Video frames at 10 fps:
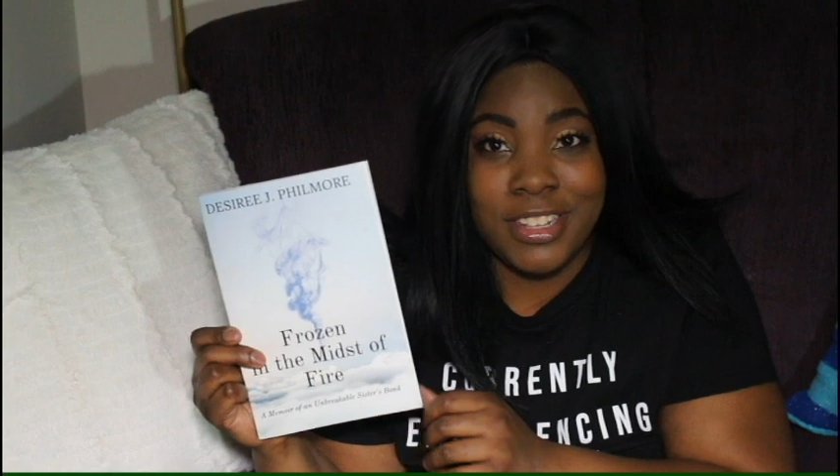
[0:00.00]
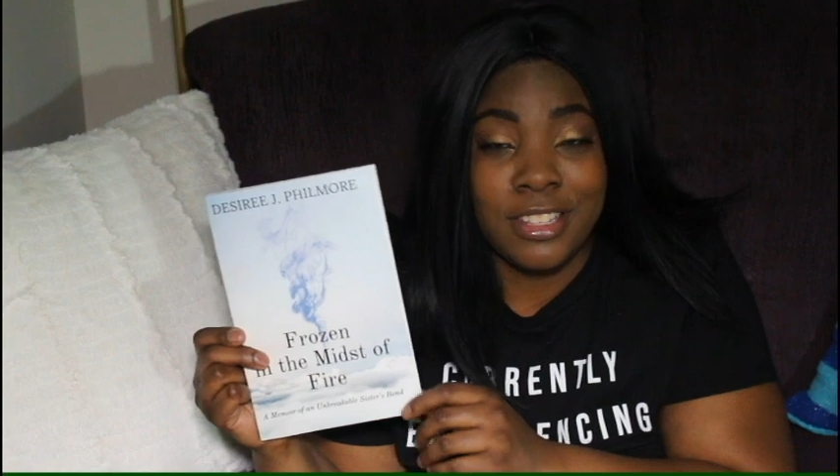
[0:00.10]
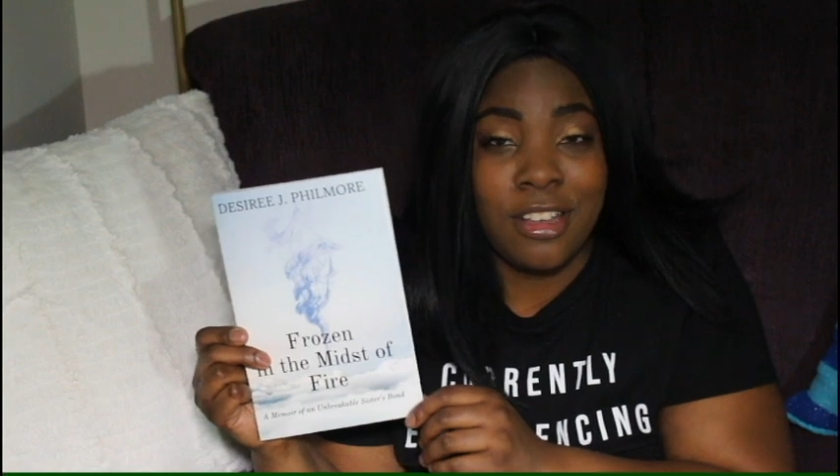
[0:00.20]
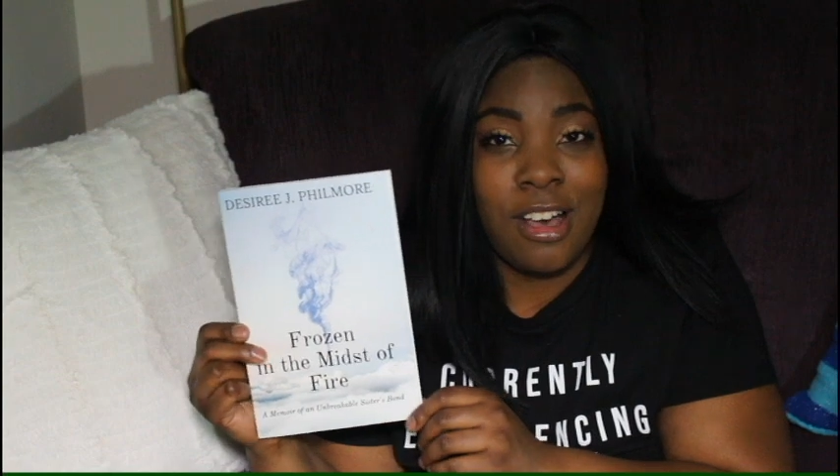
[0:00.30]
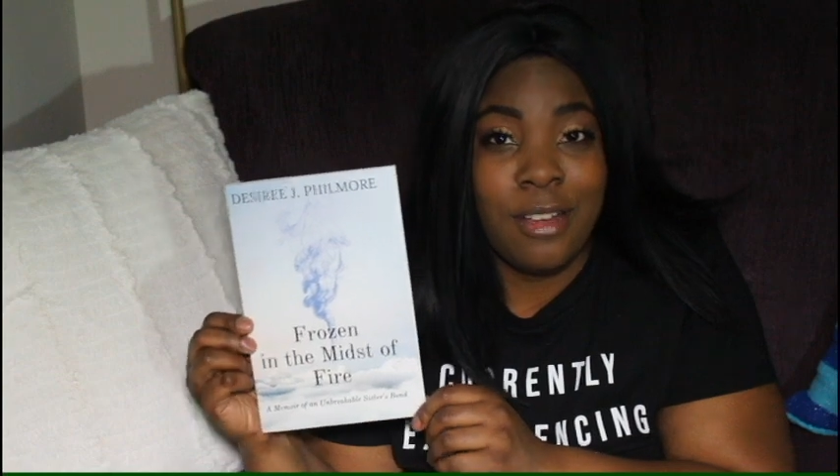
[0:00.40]
It's
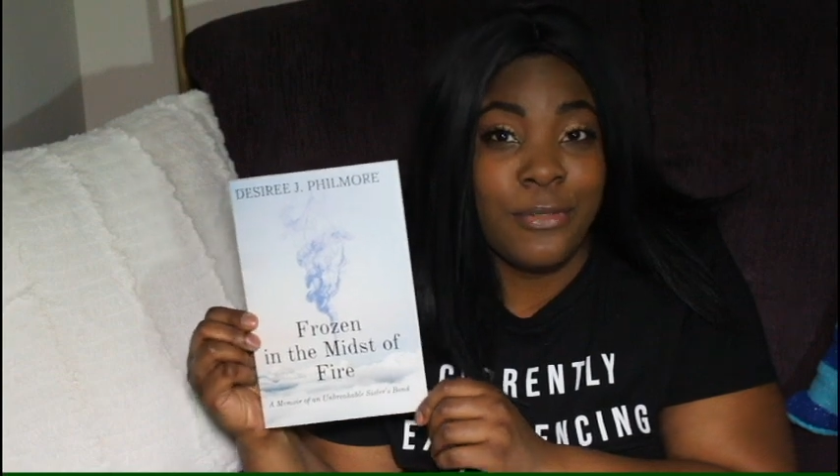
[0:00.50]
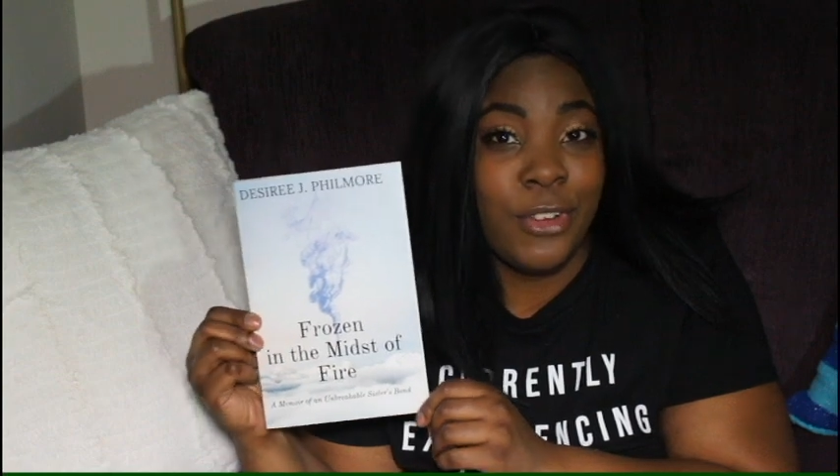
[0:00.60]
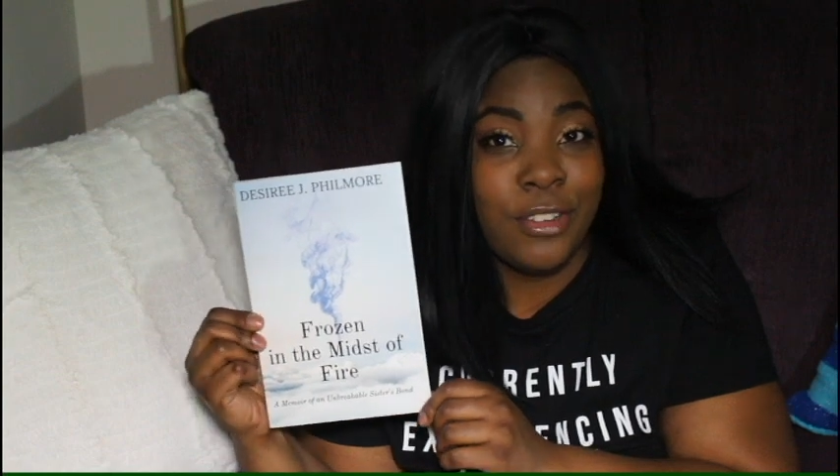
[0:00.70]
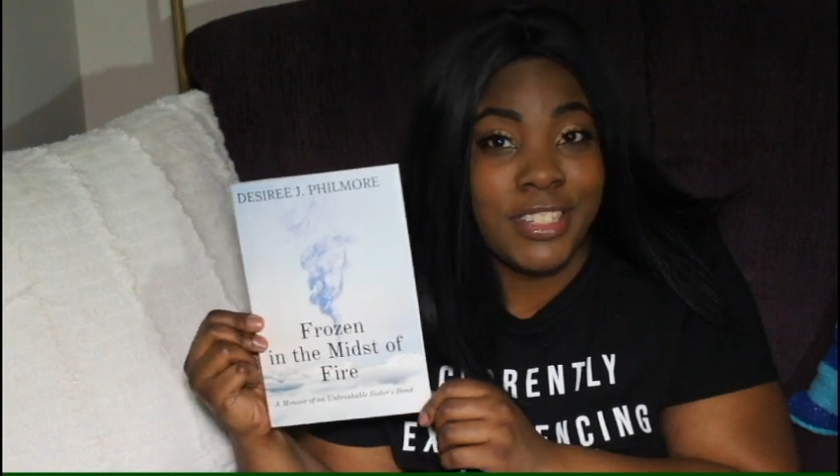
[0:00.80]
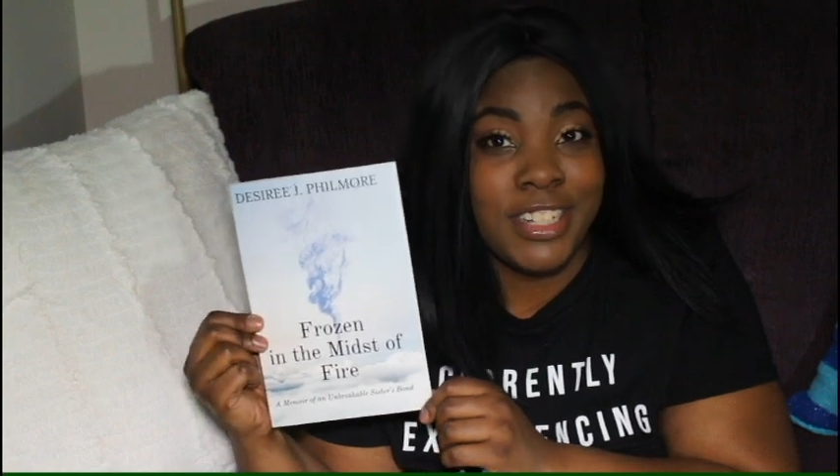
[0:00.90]
called
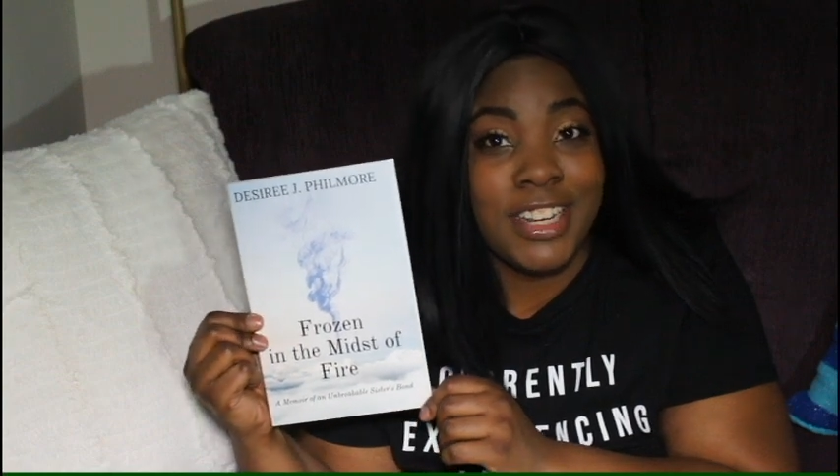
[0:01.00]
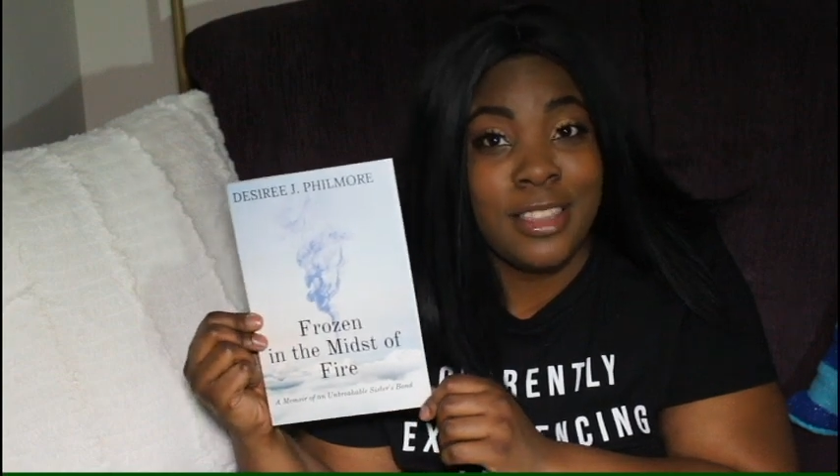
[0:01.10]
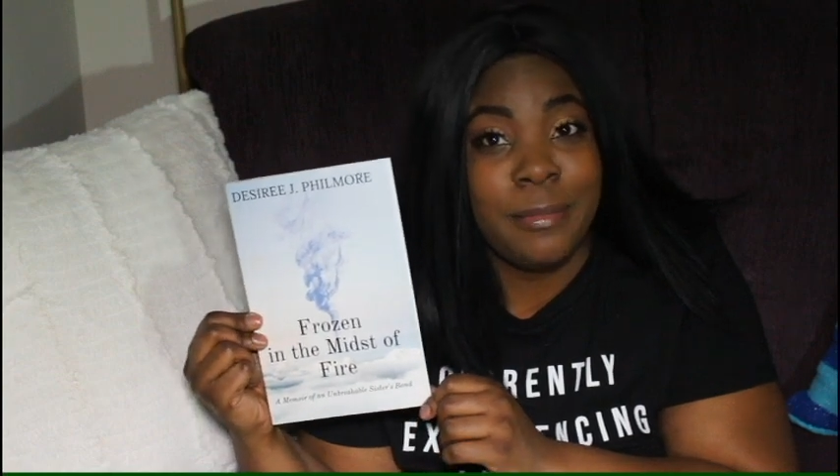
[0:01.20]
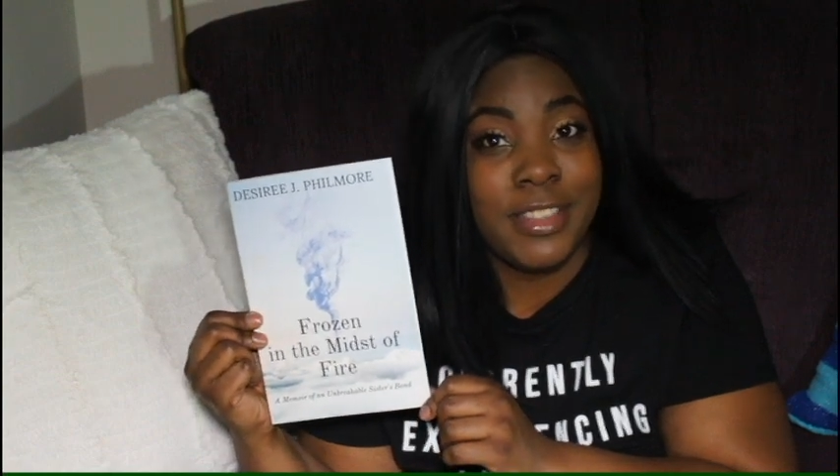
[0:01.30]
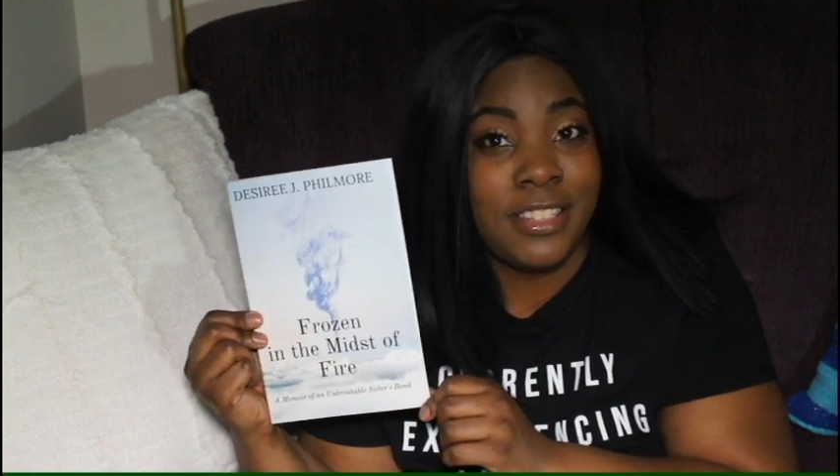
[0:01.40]
Frozen in
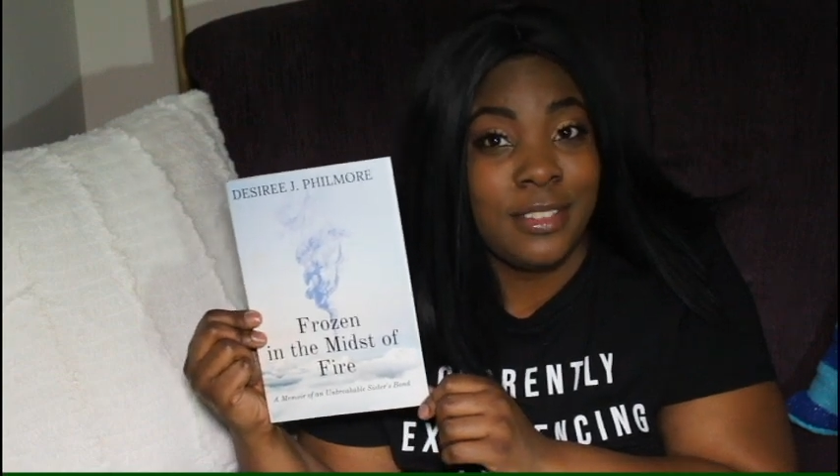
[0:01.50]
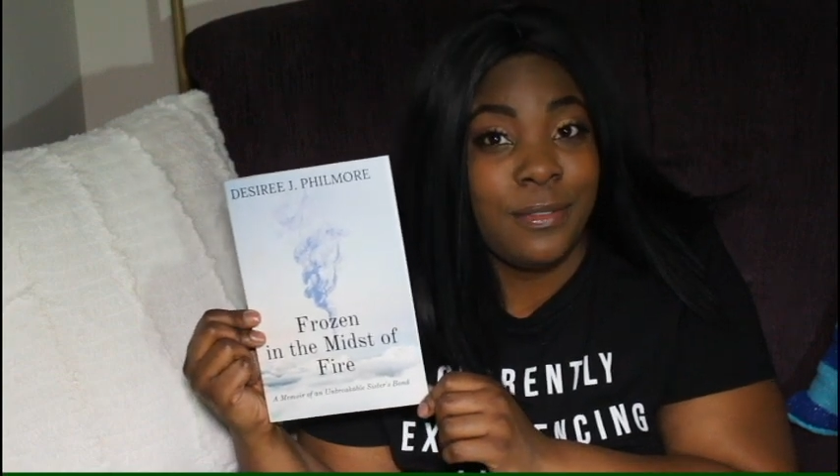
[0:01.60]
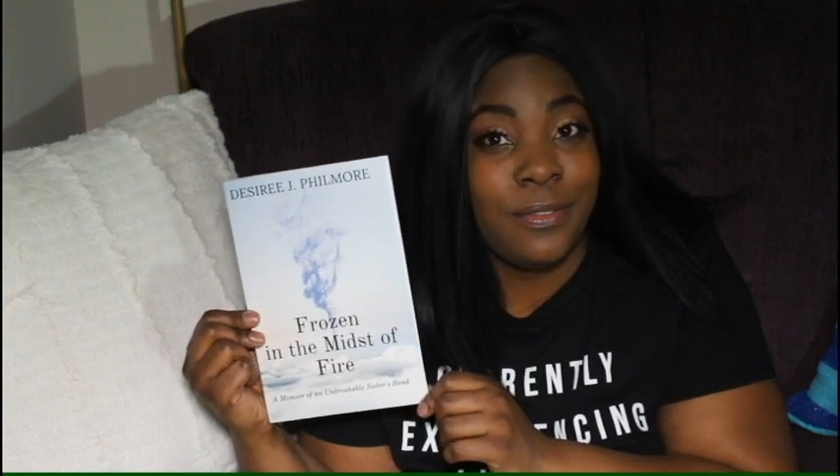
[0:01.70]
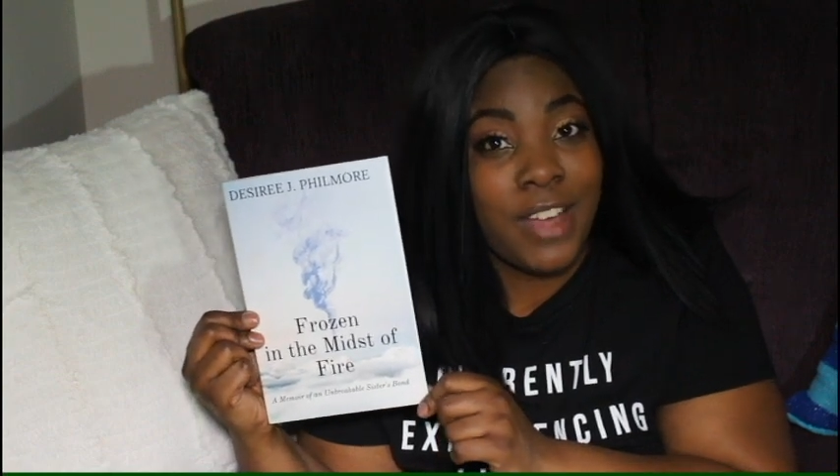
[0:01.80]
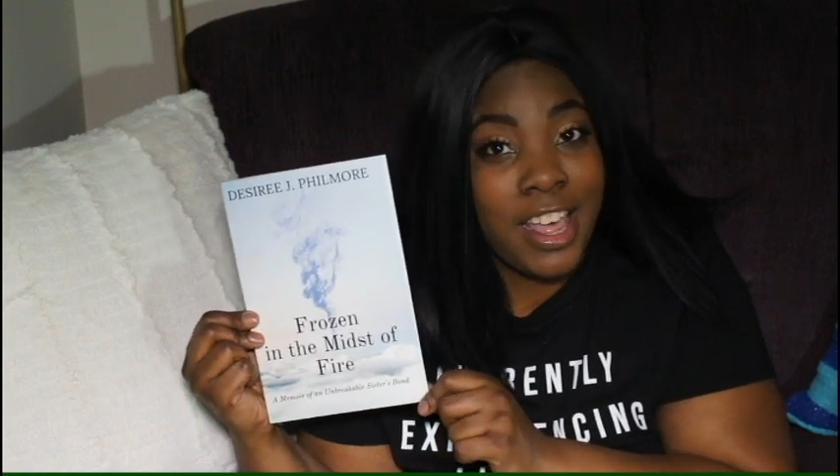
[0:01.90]
the Midst of
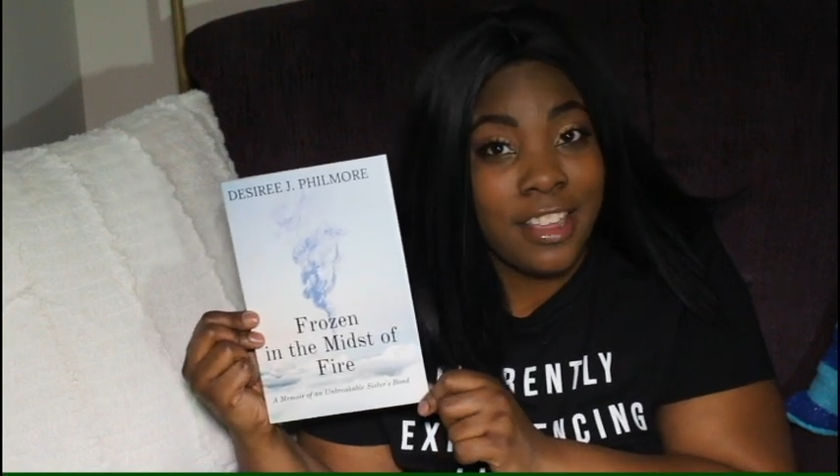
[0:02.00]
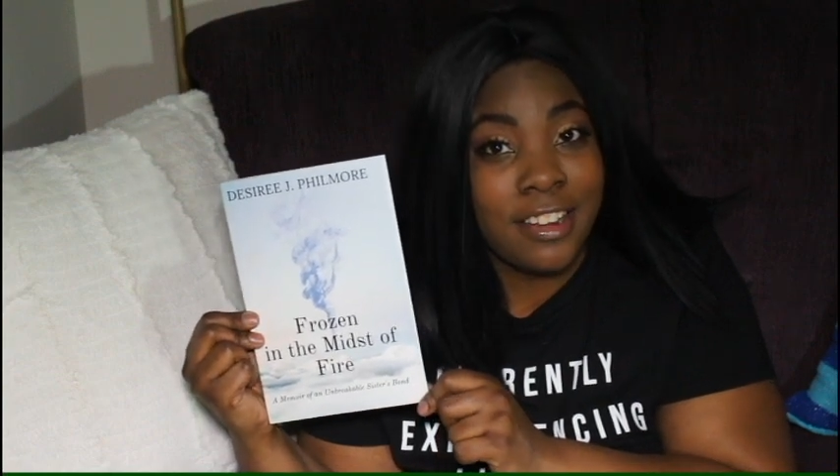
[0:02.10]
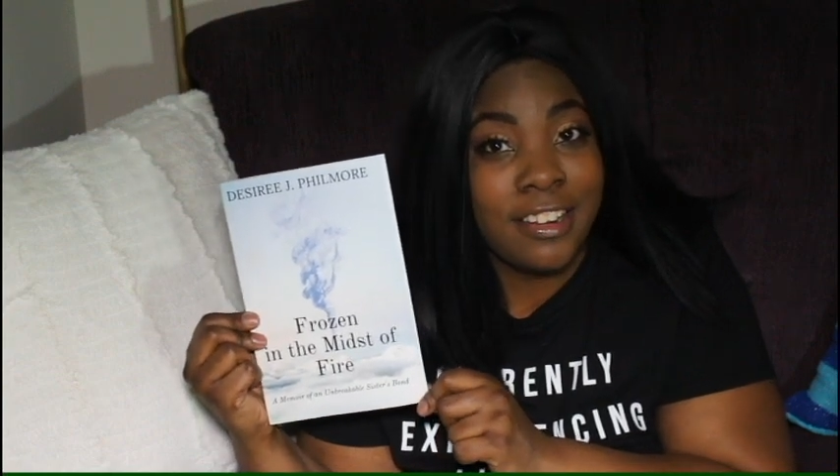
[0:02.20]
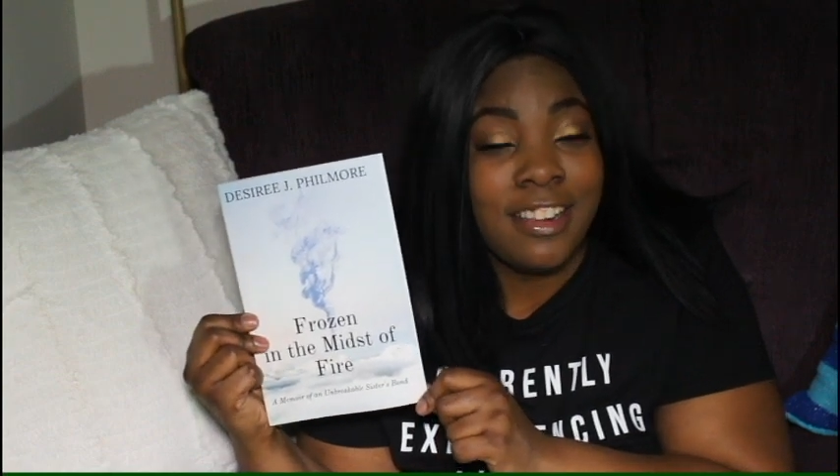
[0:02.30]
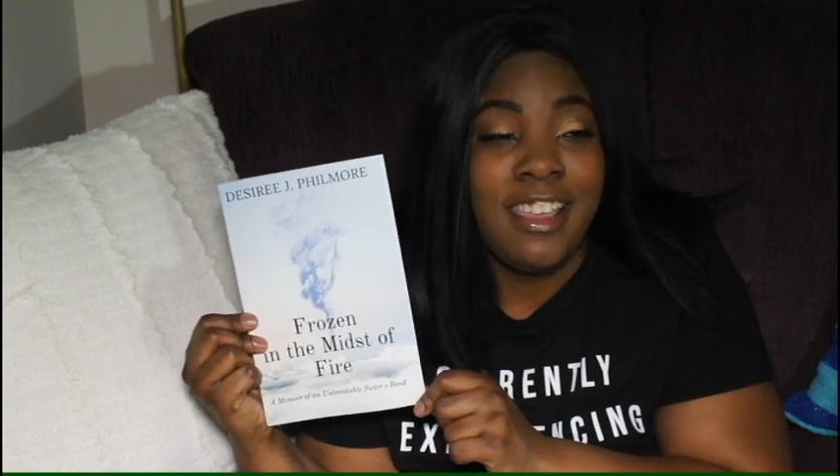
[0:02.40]

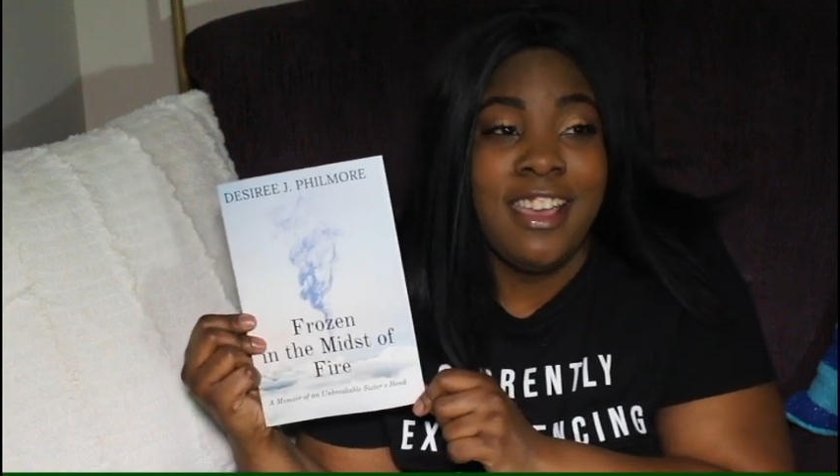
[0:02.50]
Fire.